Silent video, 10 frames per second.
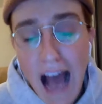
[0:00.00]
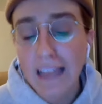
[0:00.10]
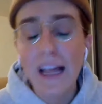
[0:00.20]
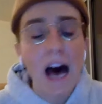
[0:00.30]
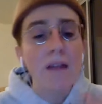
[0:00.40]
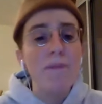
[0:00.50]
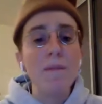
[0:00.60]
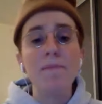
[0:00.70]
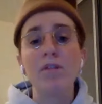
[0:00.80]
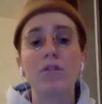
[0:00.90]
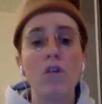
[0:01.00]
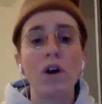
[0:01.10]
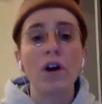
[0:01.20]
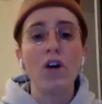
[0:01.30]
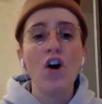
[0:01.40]
A lot of people are
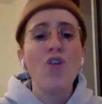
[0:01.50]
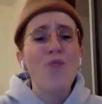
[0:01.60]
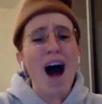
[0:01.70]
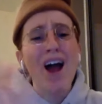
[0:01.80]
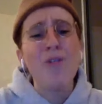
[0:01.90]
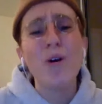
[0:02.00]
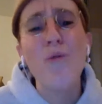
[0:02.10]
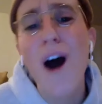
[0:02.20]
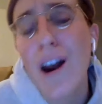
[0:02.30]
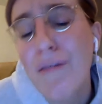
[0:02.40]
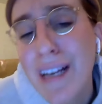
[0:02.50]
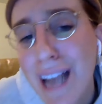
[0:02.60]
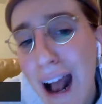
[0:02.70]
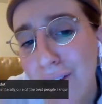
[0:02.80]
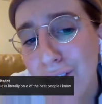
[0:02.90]
going, why are we watering
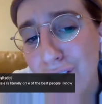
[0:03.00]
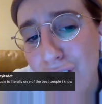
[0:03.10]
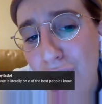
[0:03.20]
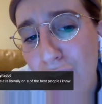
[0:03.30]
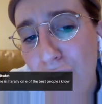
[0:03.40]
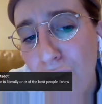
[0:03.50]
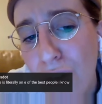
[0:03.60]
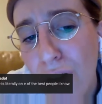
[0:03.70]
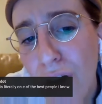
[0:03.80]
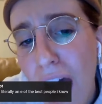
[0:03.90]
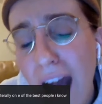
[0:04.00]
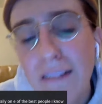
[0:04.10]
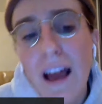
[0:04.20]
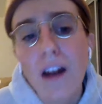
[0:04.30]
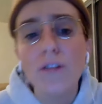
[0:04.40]
down the show? I
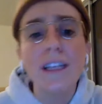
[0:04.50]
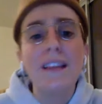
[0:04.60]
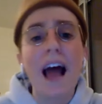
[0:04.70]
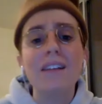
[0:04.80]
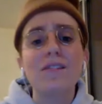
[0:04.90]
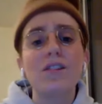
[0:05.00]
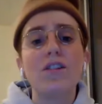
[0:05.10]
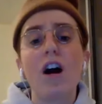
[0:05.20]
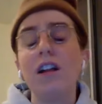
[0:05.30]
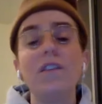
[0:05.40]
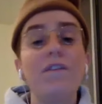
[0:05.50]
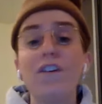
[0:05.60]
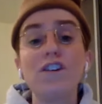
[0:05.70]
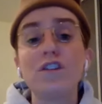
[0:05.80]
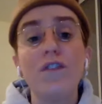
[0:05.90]
thought only dykes could call in.
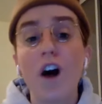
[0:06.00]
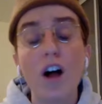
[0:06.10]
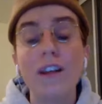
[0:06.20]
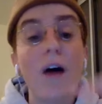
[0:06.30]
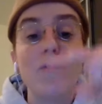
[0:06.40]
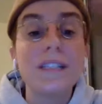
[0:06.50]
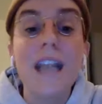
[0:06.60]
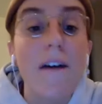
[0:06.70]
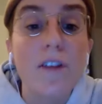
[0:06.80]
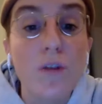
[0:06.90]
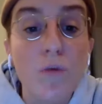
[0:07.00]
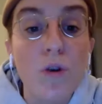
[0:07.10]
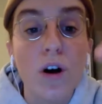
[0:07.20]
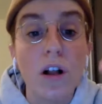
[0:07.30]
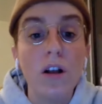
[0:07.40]
First of all, that was never the
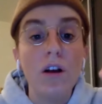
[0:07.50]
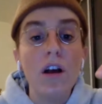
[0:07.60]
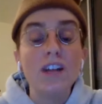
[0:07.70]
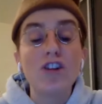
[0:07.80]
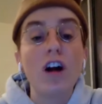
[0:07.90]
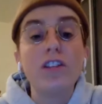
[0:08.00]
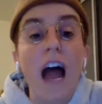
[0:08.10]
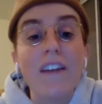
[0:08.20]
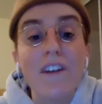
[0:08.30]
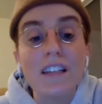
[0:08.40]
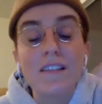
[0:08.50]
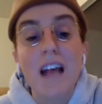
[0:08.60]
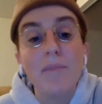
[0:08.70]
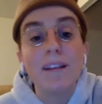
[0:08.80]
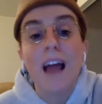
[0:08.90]
rule. It's called Dykevice because
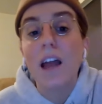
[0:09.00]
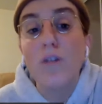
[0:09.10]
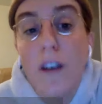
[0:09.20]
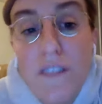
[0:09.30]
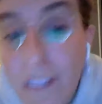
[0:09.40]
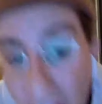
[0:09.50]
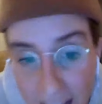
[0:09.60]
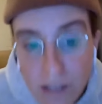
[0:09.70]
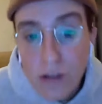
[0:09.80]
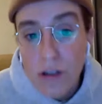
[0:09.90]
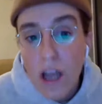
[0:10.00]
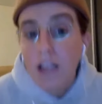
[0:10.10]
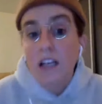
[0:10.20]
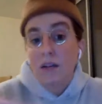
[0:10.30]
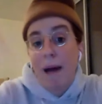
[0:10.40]
I'm the dyke who gives advice. It
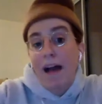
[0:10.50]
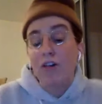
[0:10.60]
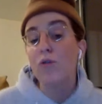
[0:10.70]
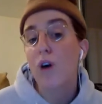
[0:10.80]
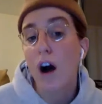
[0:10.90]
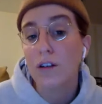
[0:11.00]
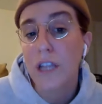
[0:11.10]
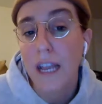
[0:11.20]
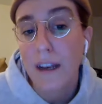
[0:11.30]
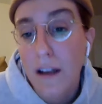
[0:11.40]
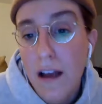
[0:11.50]
doesn't matter who calls in.